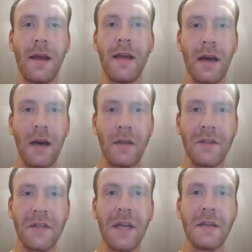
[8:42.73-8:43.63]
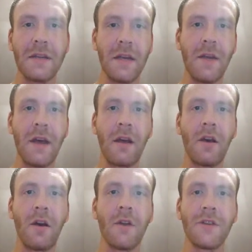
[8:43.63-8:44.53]
EIs, take their
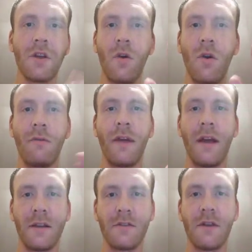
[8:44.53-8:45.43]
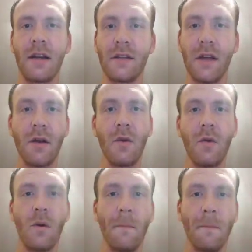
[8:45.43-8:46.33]
cards, call for Extract, and
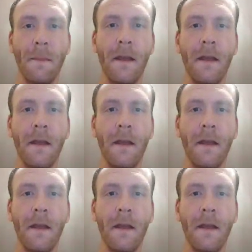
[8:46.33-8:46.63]
go.